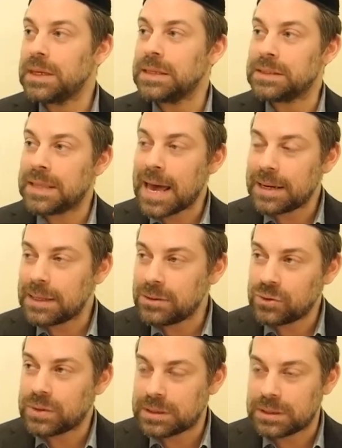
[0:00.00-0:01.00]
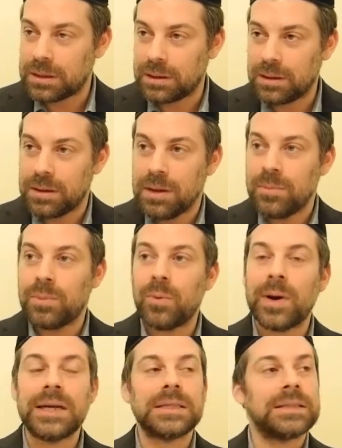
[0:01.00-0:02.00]
It's that interesting. But
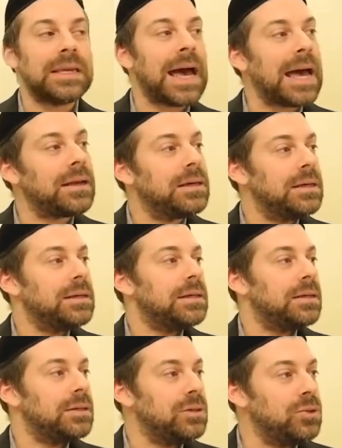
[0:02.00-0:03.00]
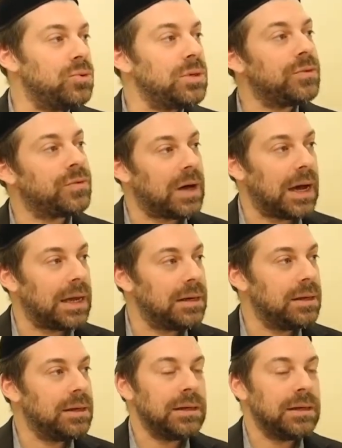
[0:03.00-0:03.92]
when it's not unified,